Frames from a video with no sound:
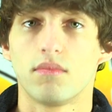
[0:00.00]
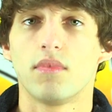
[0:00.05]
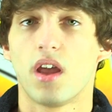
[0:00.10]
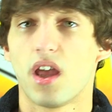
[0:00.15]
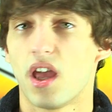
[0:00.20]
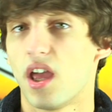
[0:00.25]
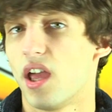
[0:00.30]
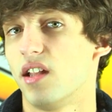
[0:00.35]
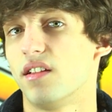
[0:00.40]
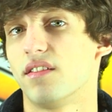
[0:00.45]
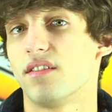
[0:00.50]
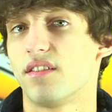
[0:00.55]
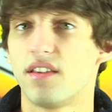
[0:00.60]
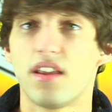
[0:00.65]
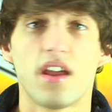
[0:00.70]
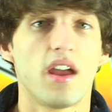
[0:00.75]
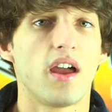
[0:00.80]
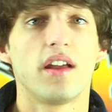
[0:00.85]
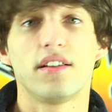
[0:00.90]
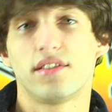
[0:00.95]
And
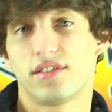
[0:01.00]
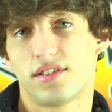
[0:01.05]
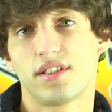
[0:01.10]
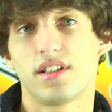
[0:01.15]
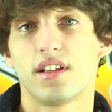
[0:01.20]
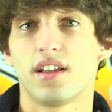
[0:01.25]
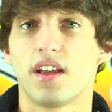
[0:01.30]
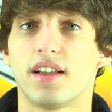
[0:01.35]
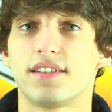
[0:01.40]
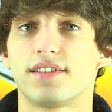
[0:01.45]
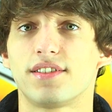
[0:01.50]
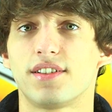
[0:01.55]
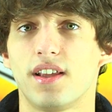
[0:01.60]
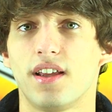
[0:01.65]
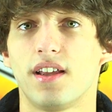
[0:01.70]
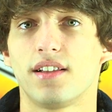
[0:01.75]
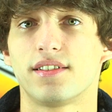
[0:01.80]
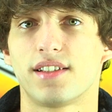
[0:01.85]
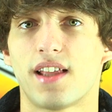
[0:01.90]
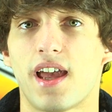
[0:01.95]
that's
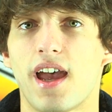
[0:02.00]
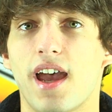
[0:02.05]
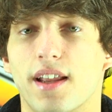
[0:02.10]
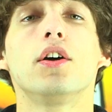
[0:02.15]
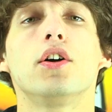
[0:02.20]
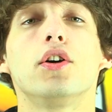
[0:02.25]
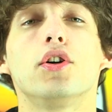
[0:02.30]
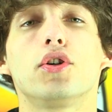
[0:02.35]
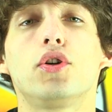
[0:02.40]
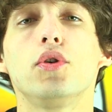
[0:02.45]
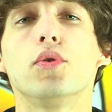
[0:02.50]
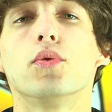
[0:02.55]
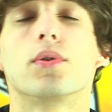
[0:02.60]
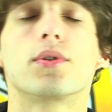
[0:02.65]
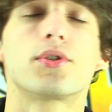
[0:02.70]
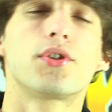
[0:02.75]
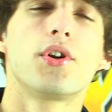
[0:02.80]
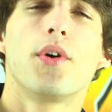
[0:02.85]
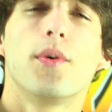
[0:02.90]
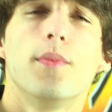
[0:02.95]
that.
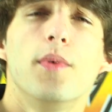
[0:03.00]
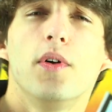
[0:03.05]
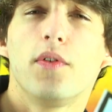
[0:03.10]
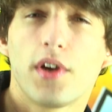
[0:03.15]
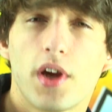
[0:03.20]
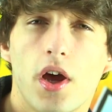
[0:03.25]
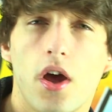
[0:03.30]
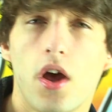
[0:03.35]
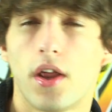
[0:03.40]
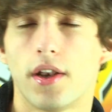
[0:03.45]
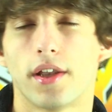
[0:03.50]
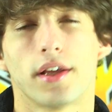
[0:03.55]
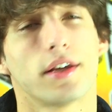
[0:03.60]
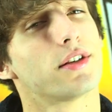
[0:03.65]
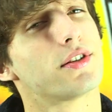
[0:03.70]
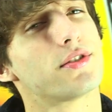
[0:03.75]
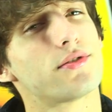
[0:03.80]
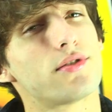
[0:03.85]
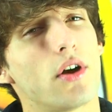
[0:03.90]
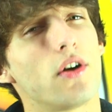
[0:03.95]
Cool, so moving on.
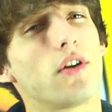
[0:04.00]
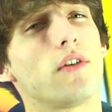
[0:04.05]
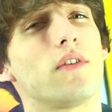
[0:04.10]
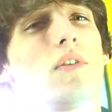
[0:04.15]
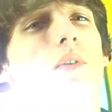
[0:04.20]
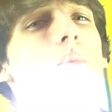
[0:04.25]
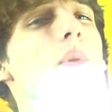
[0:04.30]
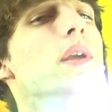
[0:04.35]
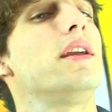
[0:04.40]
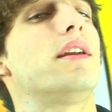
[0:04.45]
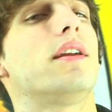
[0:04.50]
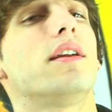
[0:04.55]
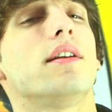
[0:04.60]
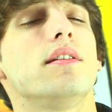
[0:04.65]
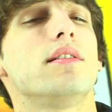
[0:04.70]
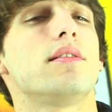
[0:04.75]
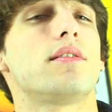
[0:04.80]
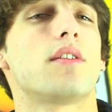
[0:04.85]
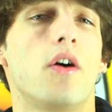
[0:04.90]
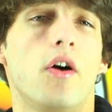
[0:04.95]
Song of the Week
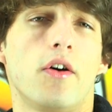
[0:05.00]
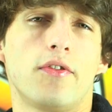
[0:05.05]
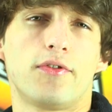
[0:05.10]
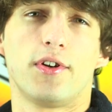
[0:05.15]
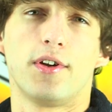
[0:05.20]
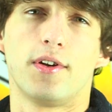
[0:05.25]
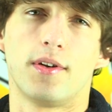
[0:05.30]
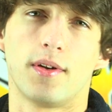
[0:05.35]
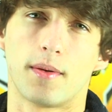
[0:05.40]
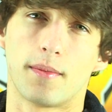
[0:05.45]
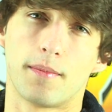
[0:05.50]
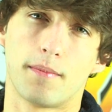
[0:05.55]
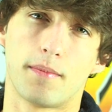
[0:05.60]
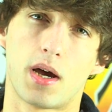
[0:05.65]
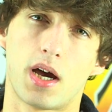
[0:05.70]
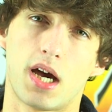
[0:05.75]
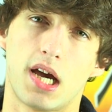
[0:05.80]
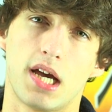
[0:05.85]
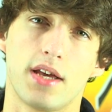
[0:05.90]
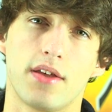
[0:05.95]
is Often
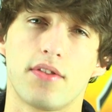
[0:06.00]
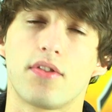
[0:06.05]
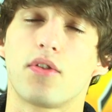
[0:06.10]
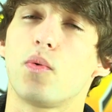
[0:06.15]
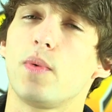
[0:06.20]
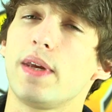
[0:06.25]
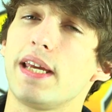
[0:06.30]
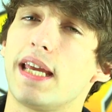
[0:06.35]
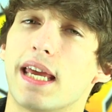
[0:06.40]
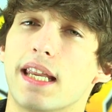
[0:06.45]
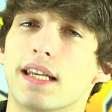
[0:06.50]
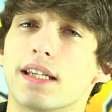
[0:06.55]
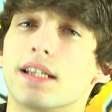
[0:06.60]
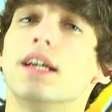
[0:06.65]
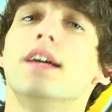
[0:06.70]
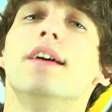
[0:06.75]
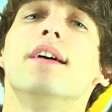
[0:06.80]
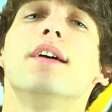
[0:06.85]
by The Weeknd.